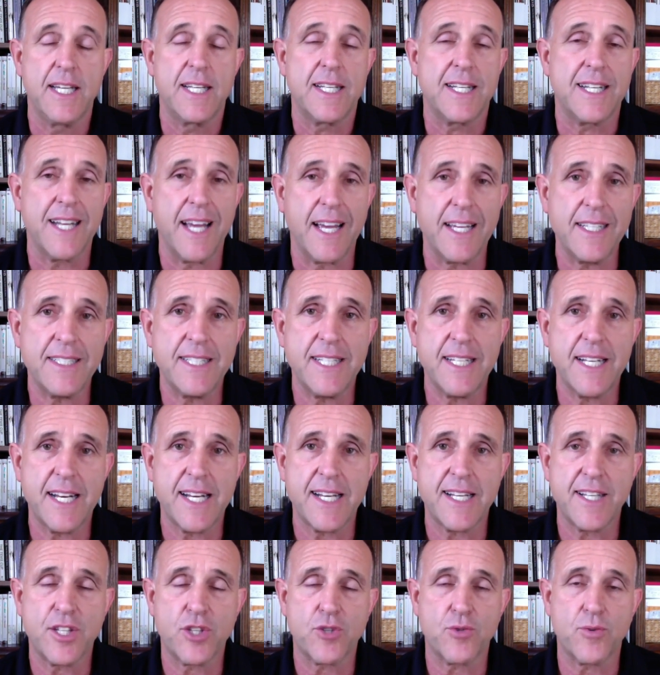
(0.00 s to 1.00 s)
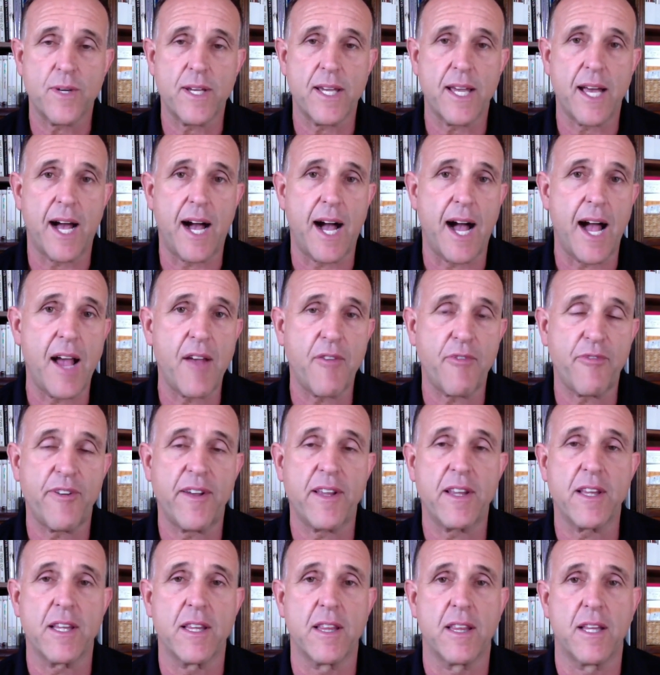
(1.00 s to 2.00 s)
1983, I
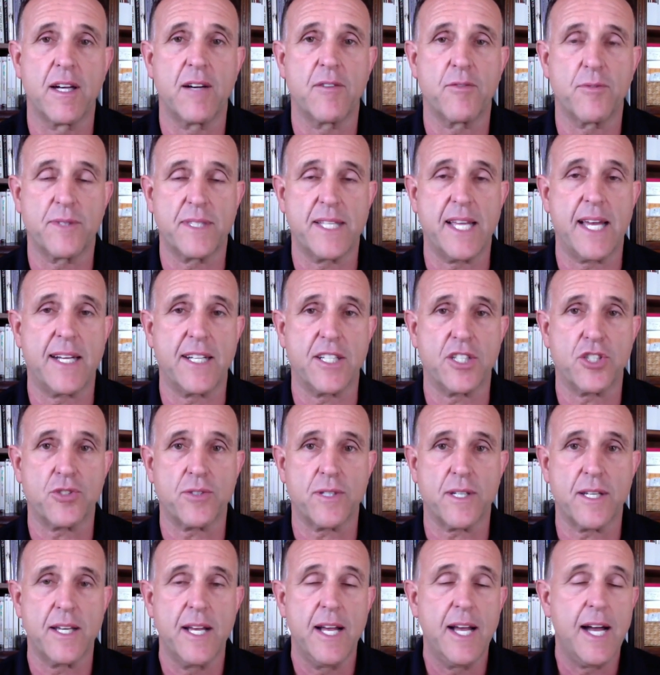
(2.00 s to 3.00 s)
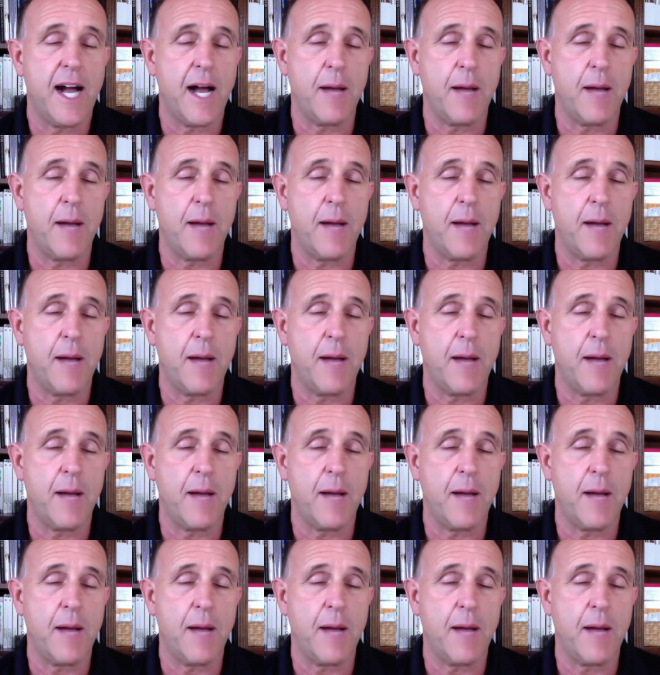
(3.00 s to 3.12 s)
fell in love with dentistry.